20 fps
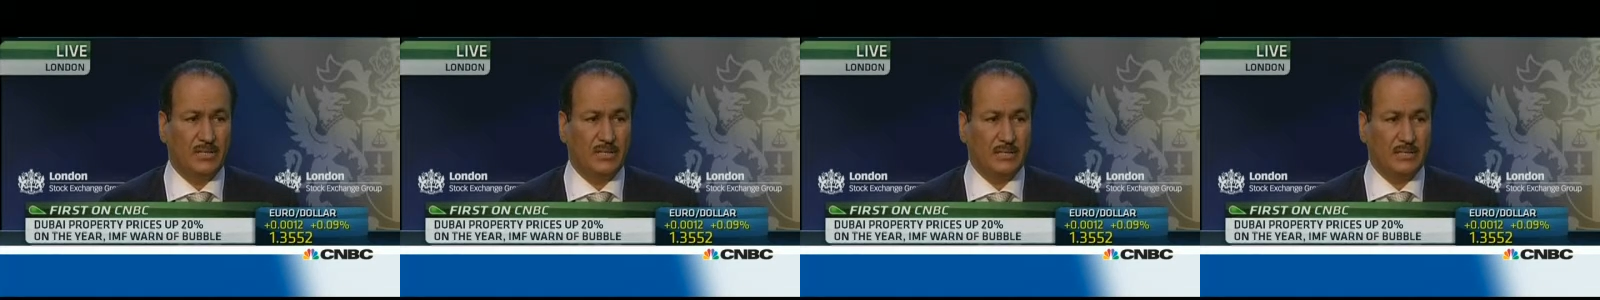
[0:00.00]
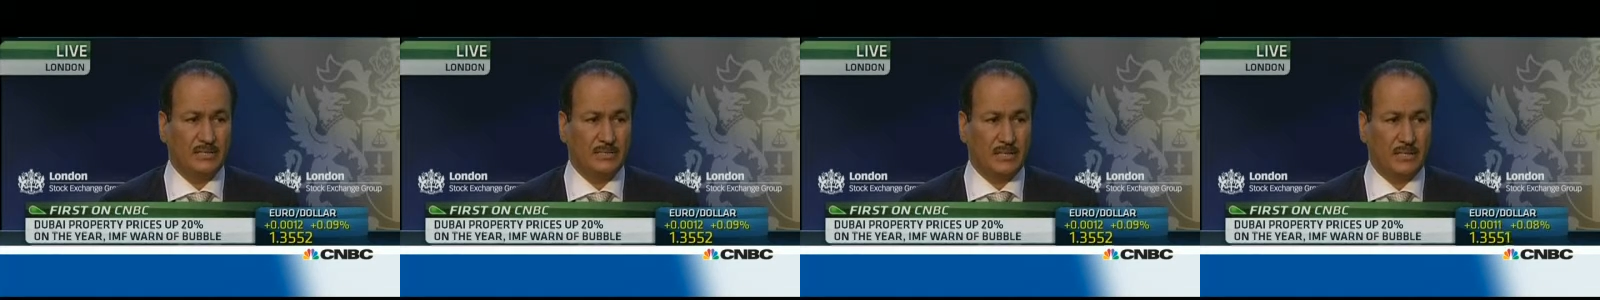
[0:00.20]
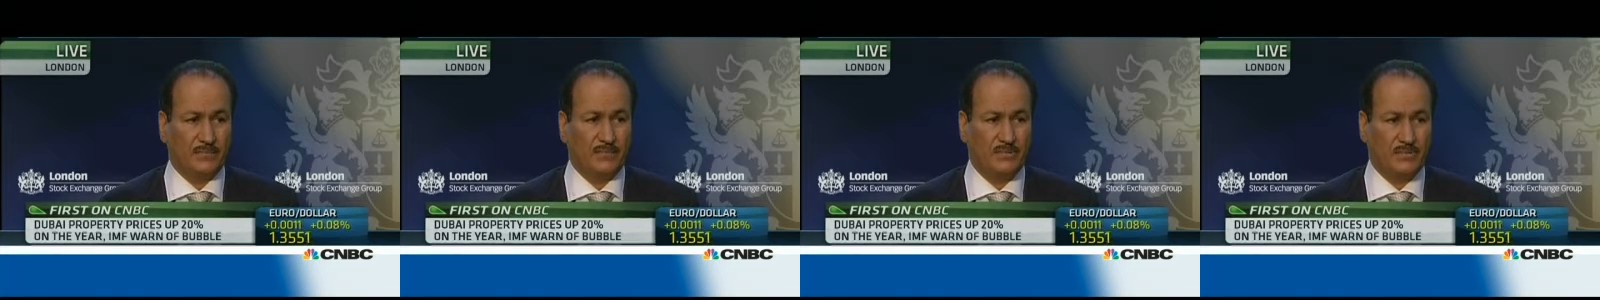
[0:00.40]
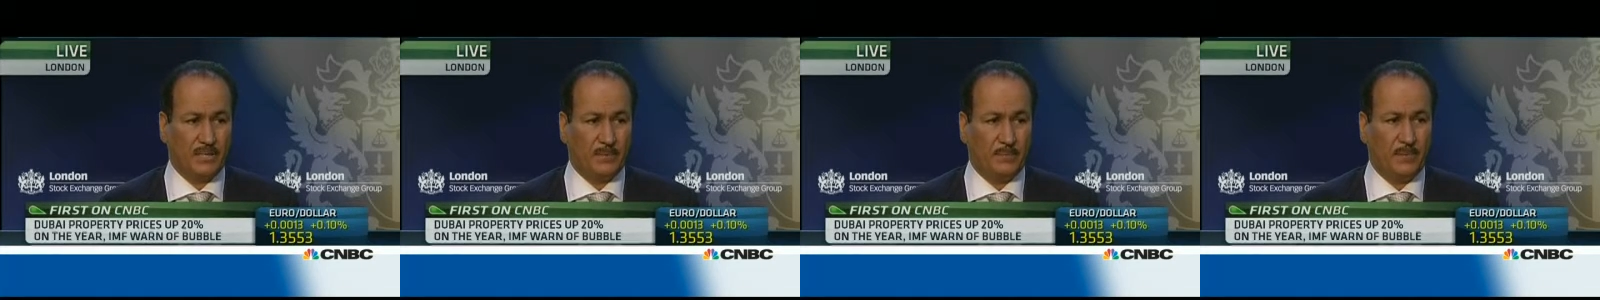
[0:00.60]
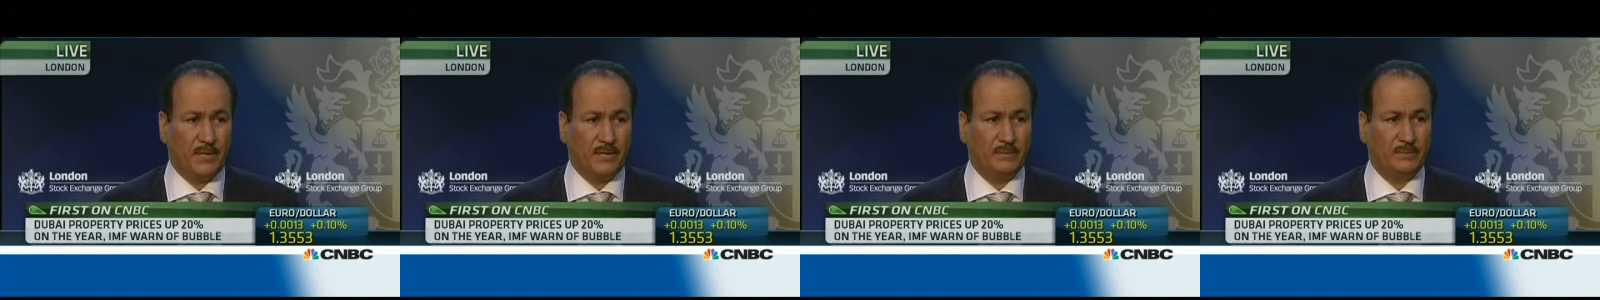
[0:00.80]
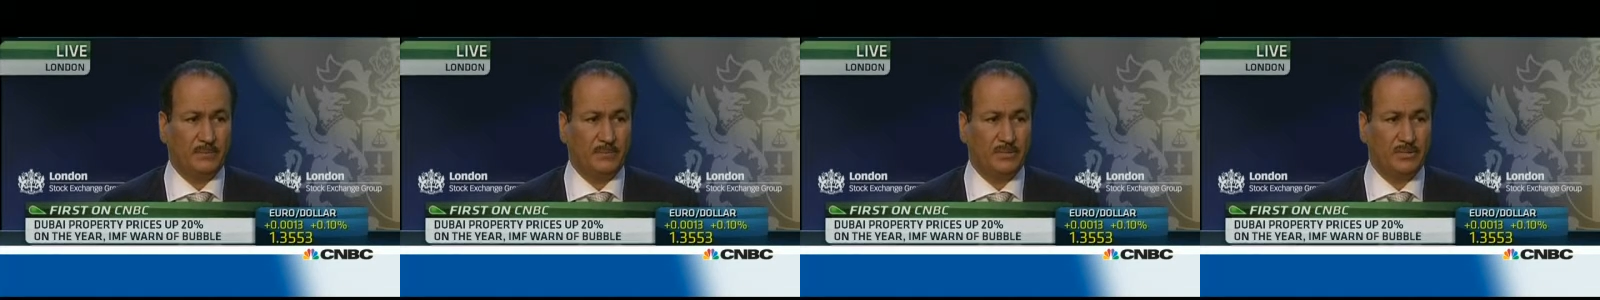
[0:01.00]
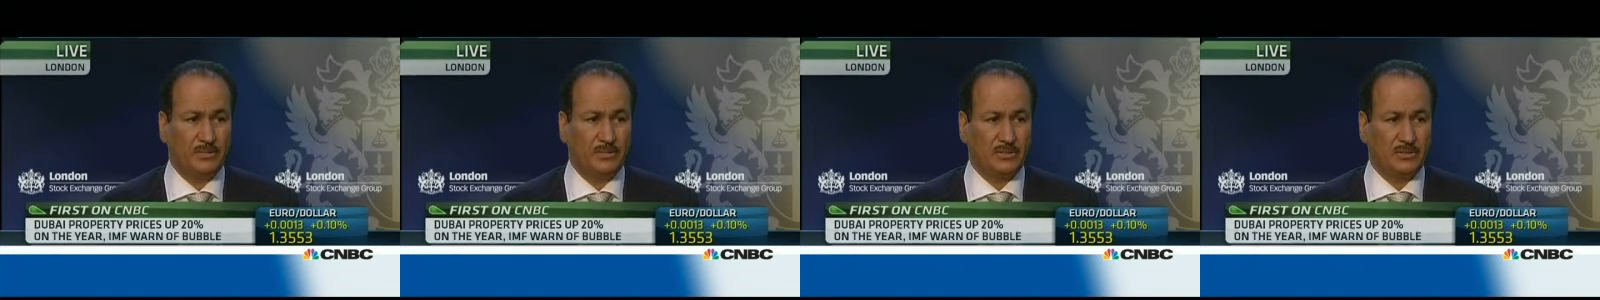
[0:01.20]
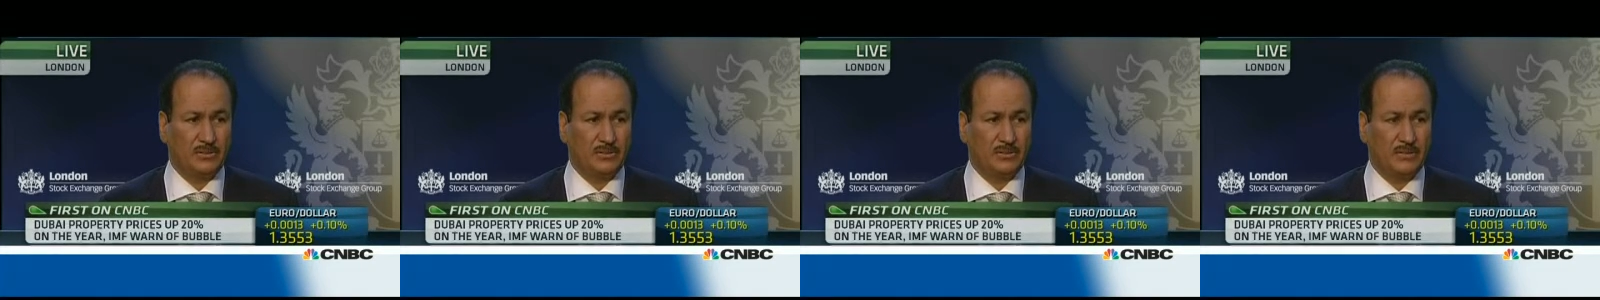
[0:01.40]
service apartments
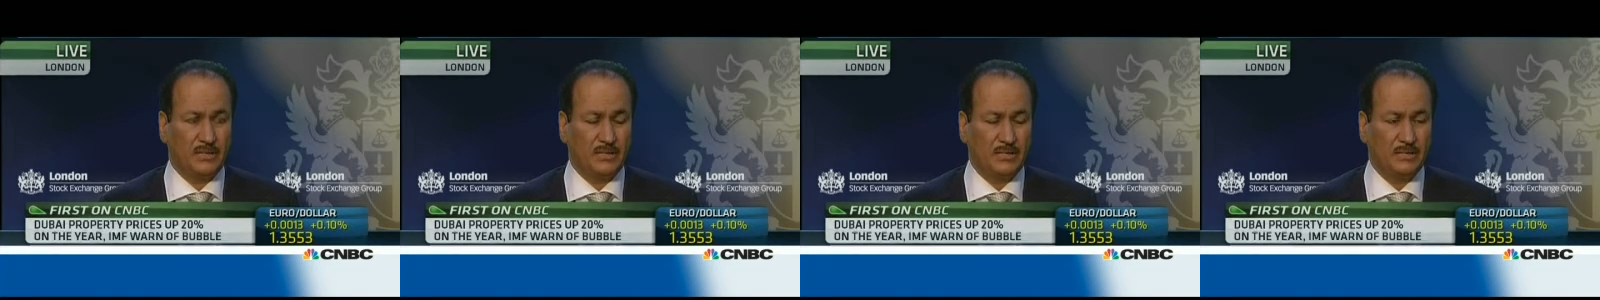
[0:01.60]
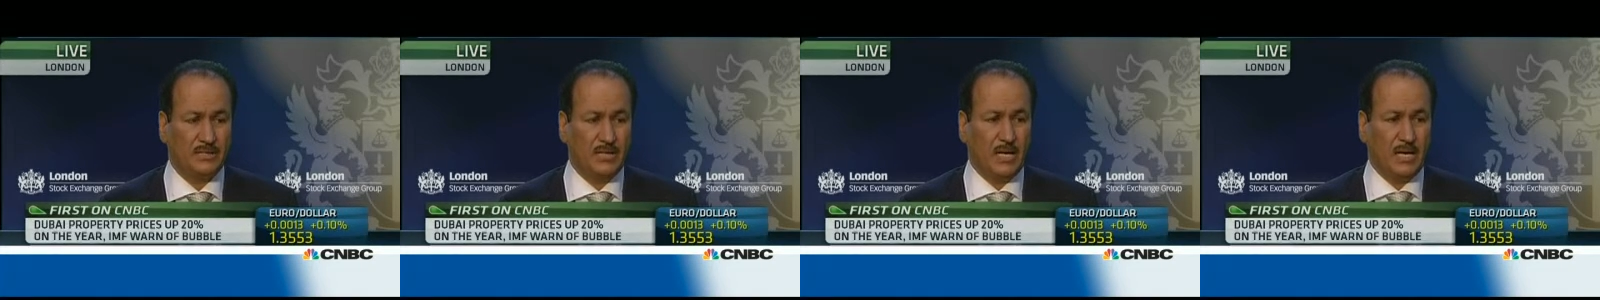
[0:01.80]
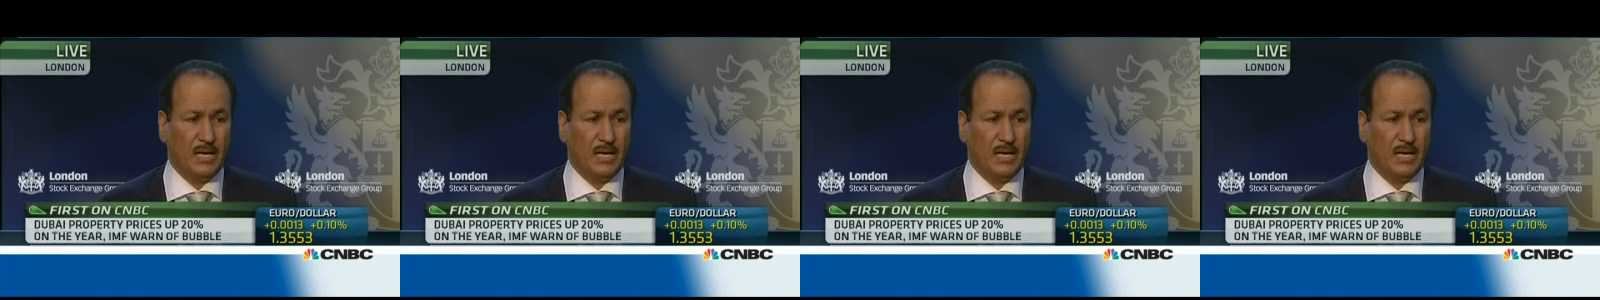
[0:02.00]
and hotels.